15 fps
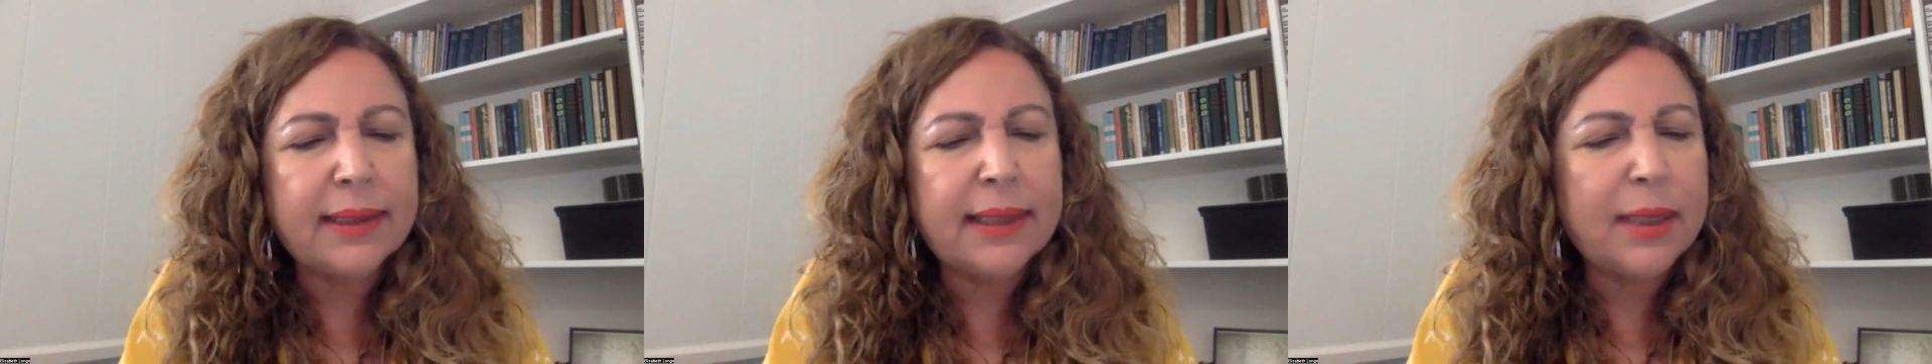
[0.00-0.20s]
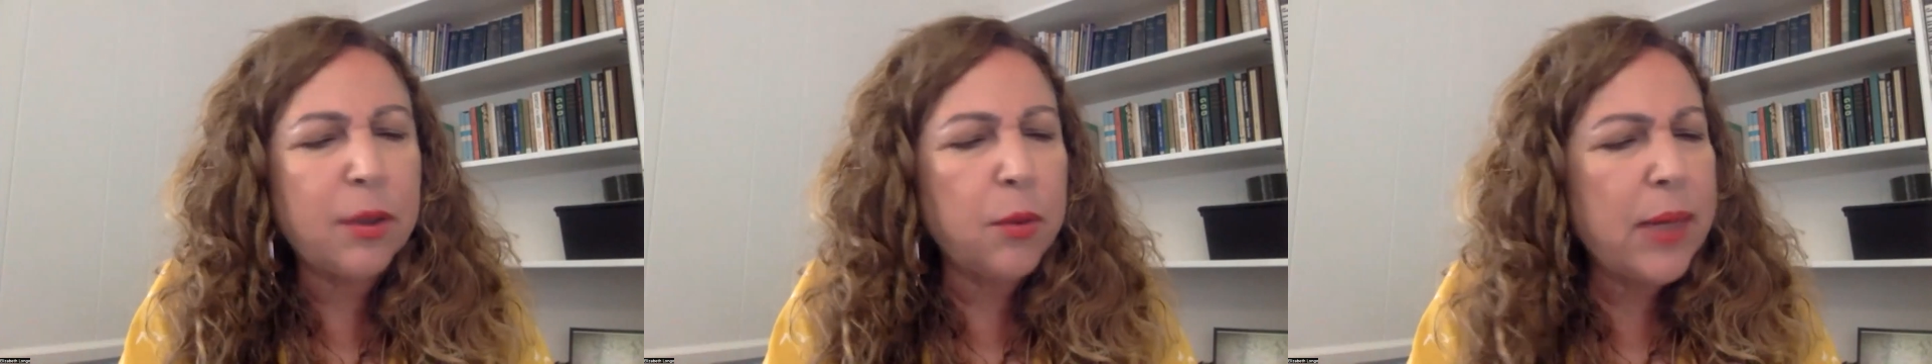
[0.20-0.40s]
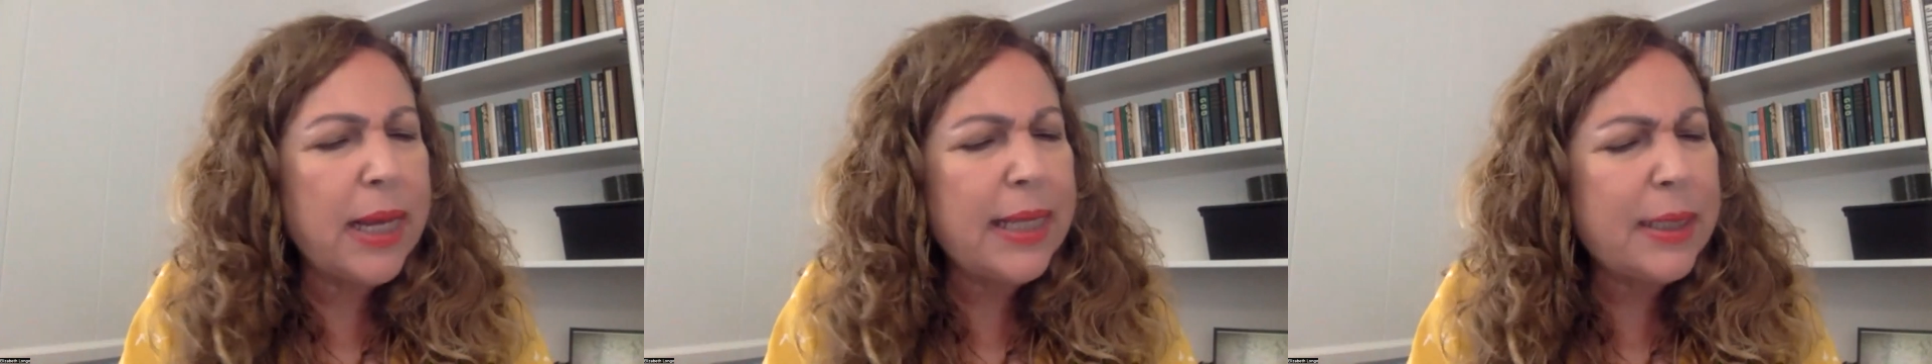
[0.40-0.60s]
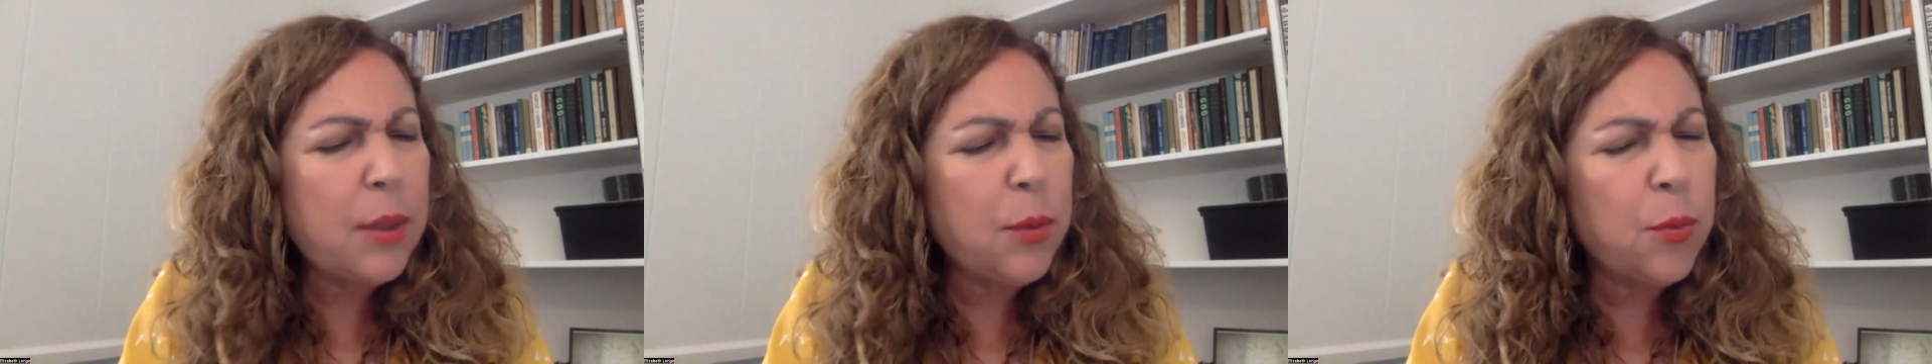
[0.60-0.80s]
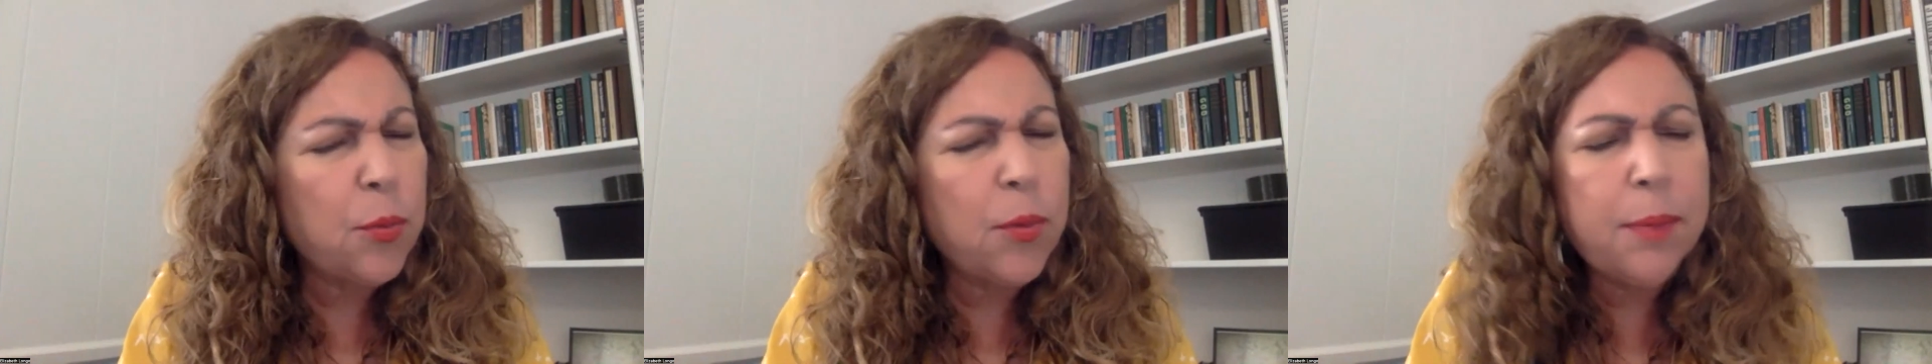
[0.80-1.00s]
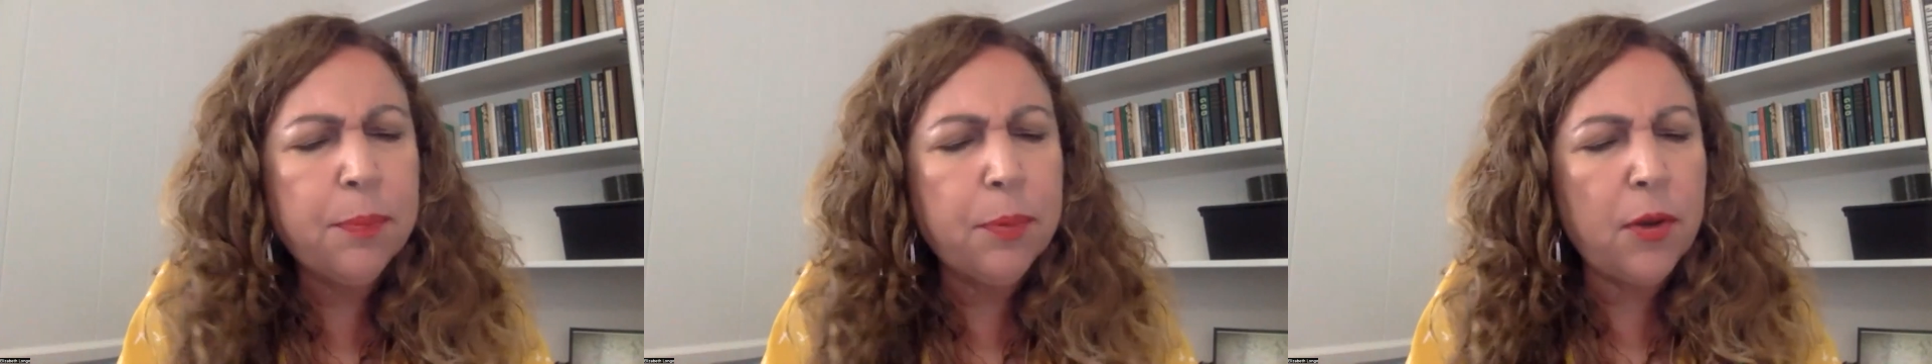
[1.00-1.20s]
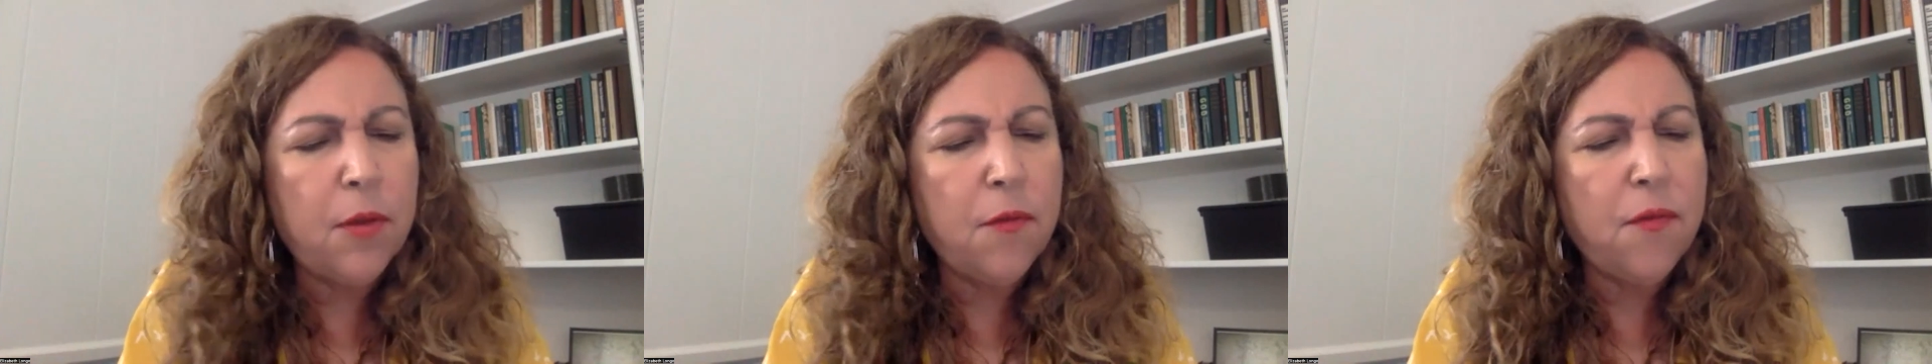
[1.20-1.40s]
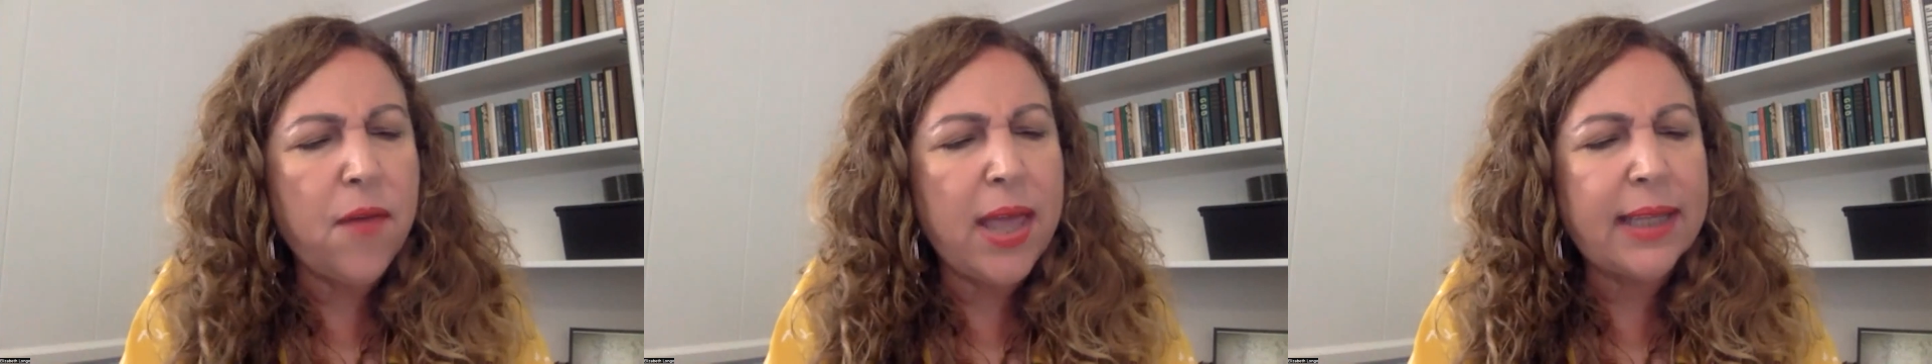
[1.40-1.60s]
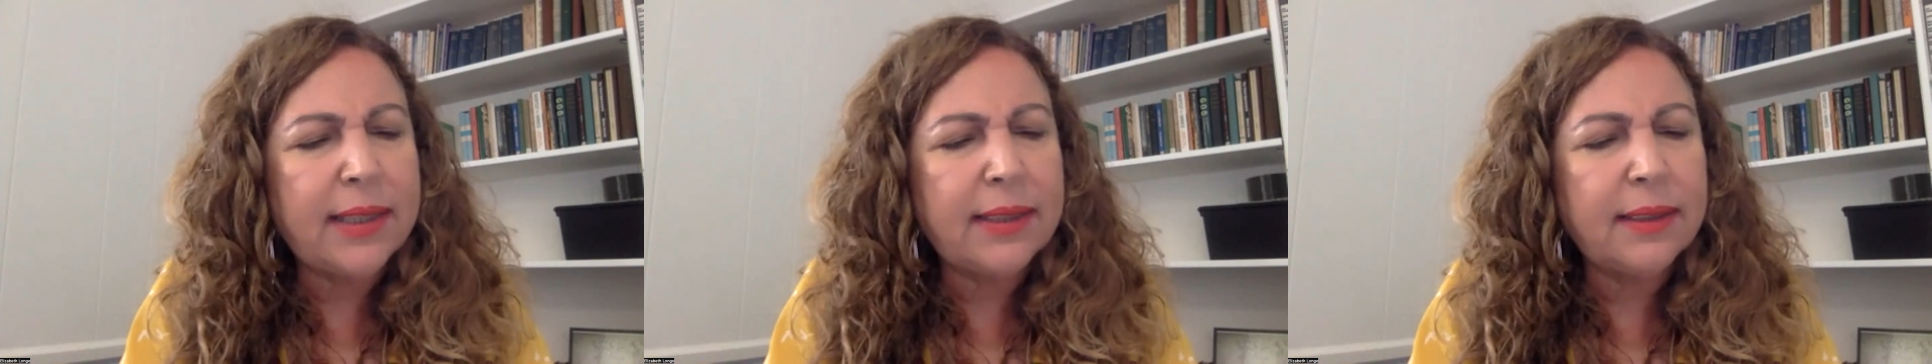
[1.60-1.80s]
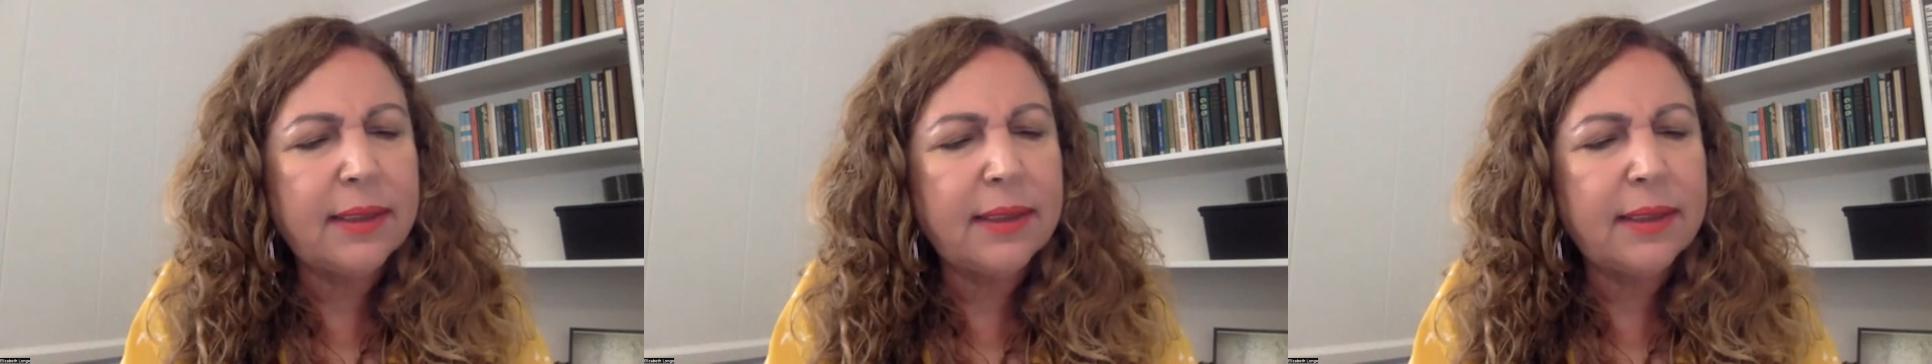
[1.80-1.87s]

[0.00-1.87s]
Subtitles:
that creates a ripple effect.